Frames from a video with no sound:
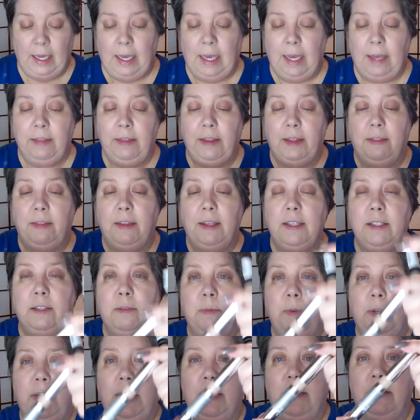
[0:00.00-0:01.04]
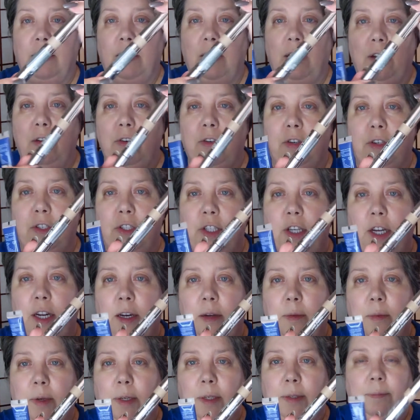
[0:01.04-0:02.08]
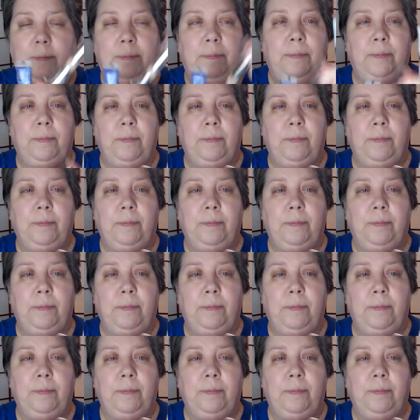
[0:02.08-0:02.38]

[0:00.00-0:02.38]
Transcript: And then this one is a Neutrogena one.